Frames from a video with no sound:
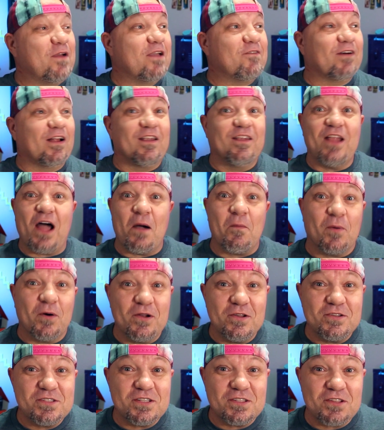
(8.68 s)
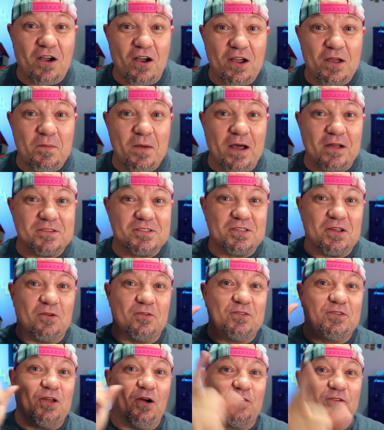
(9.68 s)
we have a lot more news to talk about,
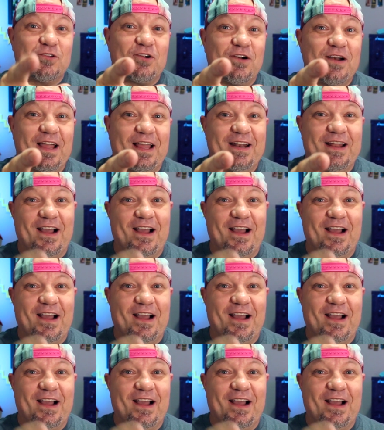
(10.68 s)
so don't turn that